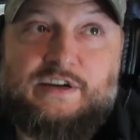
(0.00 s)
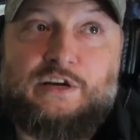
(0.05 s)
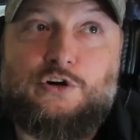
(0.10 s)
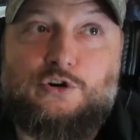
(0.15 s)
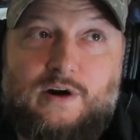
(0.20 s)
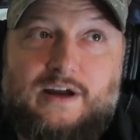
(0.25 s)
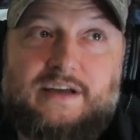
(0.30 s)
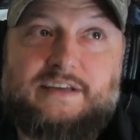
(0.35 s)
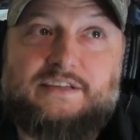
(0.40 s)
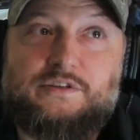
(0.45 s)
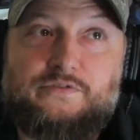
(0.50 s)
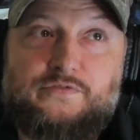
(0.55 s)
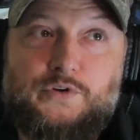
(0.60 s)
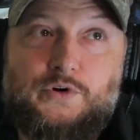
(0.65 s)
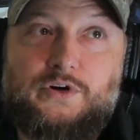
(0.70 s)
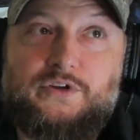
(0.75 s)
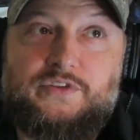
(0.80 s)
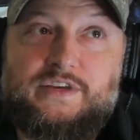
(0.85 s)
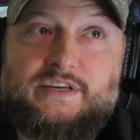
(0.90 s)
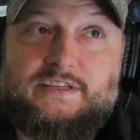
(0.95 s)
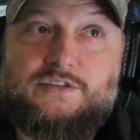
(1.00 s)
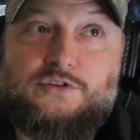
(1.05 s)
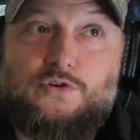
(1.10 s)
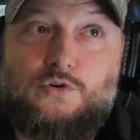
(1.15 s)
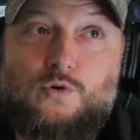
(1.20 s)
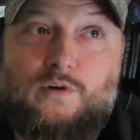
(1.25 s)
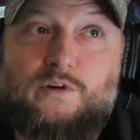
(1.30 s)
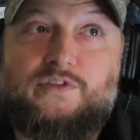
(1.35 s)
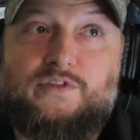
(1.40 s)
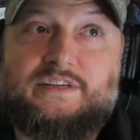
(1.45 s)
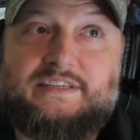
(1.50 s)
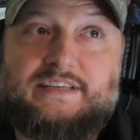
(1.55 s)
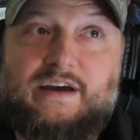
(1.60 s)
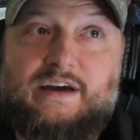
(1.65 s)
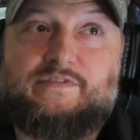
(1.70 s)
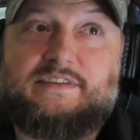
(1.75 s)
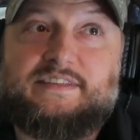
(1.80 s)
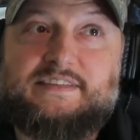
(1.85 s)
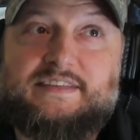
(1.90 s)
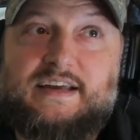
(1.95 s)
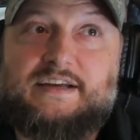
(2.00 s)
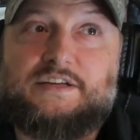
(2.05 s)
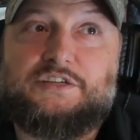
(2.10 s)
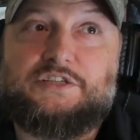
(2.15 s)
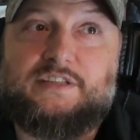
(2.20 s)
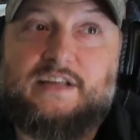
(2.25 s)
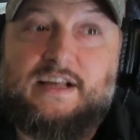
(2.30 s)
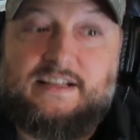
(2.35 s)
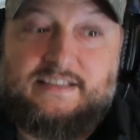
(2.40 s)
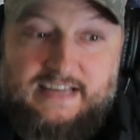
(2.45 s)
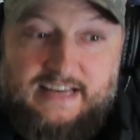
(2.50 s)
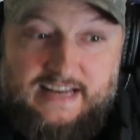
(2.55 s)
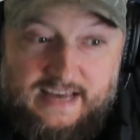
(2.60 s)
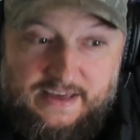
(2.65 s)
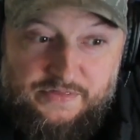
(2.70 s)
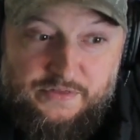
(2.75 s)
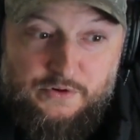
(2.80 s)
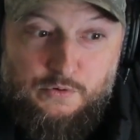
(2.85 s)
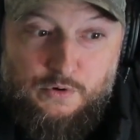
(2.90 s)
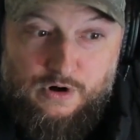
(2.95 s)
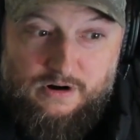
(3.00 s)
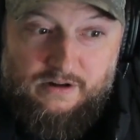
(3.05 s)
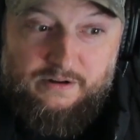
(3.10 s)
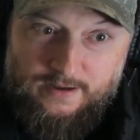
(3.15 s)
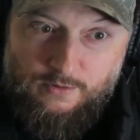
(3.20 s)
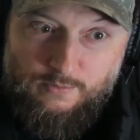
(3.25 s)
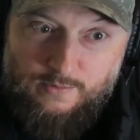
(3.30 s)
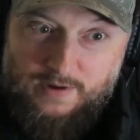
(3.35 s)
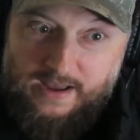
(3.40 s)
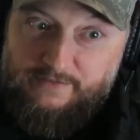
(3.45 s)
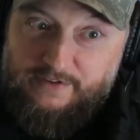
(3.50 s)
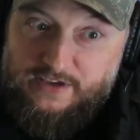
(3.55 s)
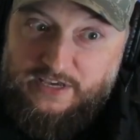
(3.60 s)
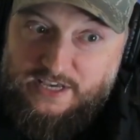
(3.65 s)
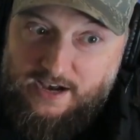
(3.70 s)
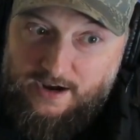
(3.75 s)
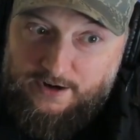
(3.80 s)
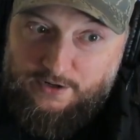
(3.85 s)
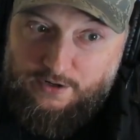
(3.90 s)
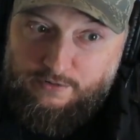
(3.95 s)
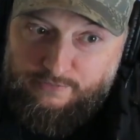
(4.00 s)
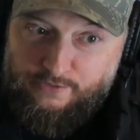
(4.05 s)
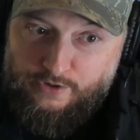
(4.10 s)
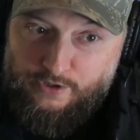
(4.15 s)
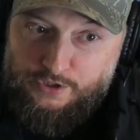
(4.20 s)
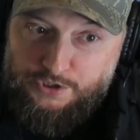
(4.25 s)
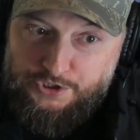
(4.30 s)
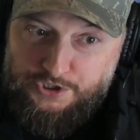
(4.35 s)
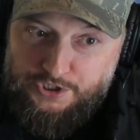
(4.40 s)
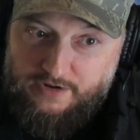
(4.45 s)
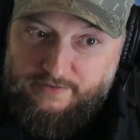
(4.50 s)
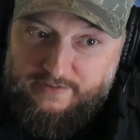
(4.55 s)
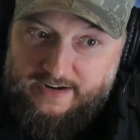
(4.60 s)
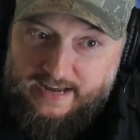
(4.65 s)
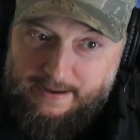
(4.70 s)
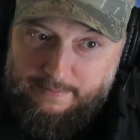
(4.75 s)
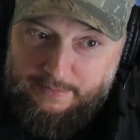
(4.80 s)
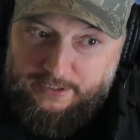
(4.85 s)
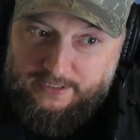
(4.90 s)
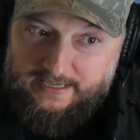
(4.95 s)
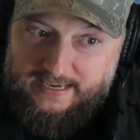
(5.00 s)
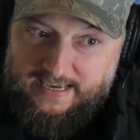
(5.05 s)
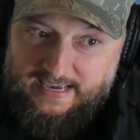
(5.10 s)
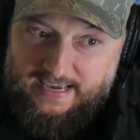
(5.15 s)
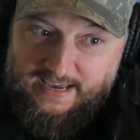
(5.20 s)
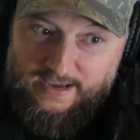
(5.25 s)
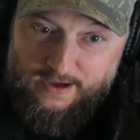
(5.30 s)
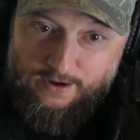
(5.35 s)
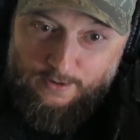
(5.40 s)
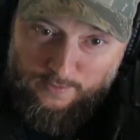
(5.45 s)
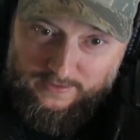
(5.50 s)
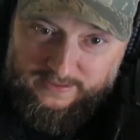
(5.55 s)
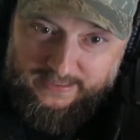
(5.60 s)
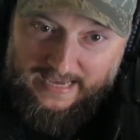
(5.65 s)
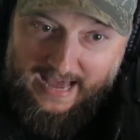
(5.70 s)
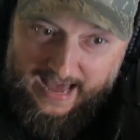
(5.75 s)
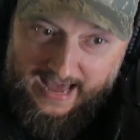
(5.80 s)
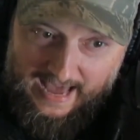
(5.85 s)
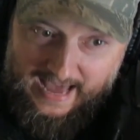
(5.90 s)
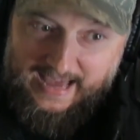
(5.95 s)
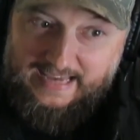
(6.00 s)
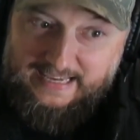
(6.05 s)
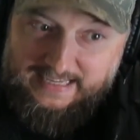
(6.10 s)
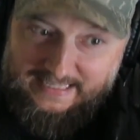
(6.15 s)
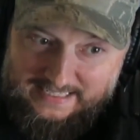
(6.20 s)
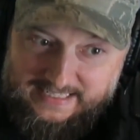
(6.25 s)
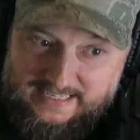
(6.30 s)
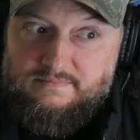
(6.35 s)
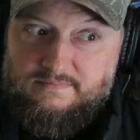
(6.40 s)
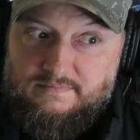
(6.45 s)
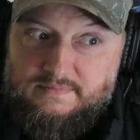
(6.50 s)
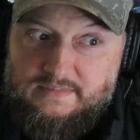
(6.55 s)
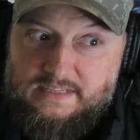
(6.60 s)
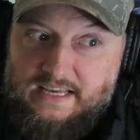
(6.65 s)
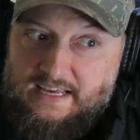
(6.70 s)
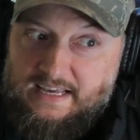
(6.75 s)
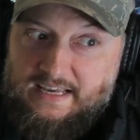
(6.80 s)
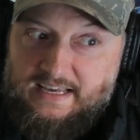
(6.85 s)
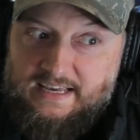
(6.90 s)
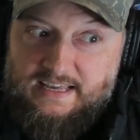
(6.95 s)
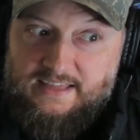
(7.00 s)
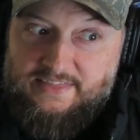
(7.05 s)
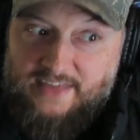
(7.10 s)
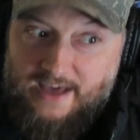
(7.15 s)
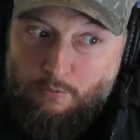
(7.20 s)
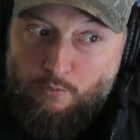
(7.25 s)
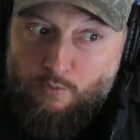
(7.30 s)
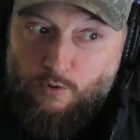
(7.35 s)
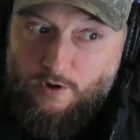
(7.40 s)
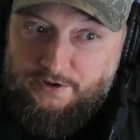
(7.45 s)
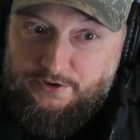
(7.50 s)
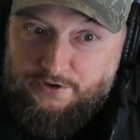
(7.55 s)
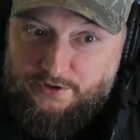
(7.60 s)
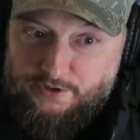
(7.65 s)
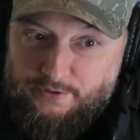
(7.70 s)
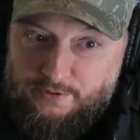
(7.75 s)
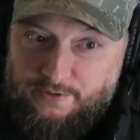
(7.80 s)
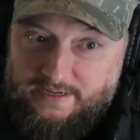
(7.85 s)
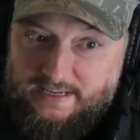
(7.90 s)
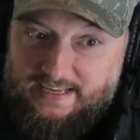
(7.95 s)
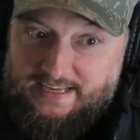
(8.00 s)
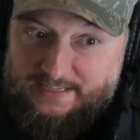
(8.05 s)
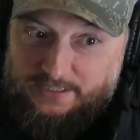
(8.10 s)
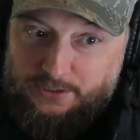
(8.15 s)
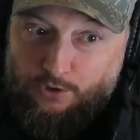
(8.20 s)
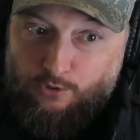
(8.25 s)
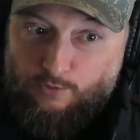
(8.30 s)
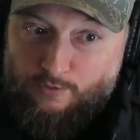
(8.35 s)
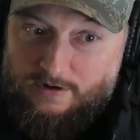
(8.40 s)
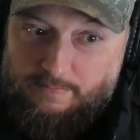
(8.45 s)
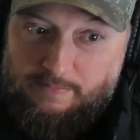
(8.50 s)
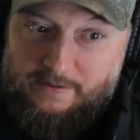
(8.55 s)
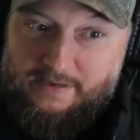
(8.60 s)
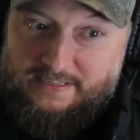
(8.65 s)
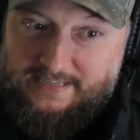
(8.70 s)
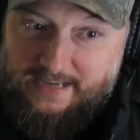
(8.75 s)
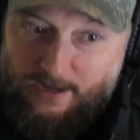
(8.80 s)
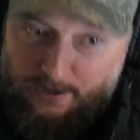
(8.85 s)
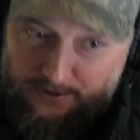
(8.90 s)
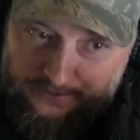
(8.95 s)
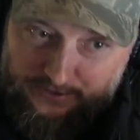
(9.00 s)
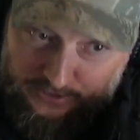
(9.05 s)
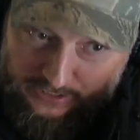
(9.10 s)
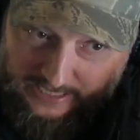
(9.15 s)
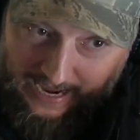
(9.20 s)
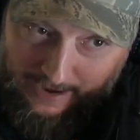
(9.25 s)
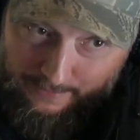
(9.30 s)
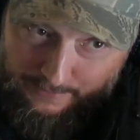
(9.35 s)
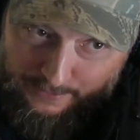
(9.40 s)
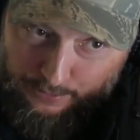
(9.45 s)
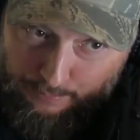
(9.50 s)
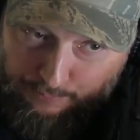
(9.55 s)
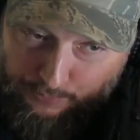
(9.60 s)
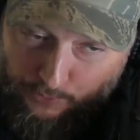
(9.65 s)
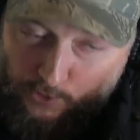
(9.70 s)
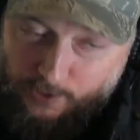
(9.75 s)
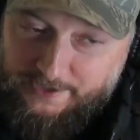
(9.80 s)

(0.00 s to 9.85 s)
grace of all this or the devastation that's going to end the world. We have a younger version of an Emily with the eyes. That one dude is creepy as hell. The guy with the bald